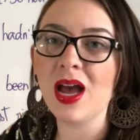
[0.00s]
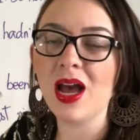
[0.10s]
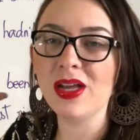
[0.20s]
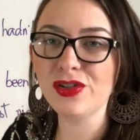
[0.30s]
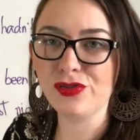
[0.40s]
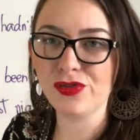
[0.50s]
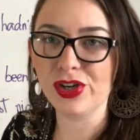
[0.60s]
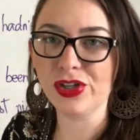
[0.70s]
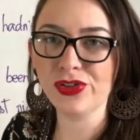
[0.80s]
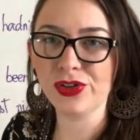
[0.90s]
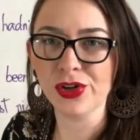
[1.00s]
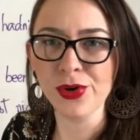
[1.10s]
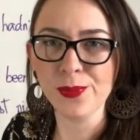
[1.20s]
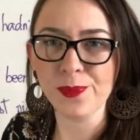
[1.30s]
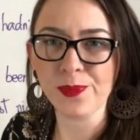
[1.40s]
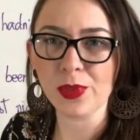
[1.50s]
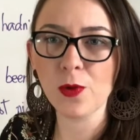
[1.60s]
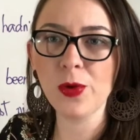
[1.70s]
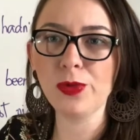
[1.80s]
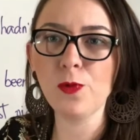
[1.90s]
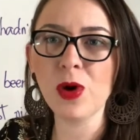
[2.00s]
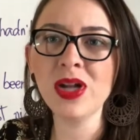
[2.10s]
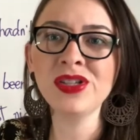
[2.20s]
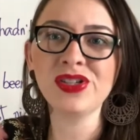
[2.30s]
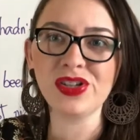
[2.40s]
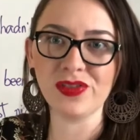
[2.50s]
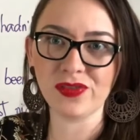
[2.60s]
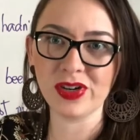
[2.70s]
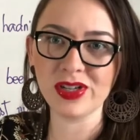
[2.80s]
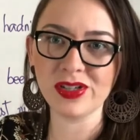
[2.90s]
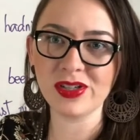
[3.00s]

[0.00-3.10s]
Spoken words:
structure with one difference.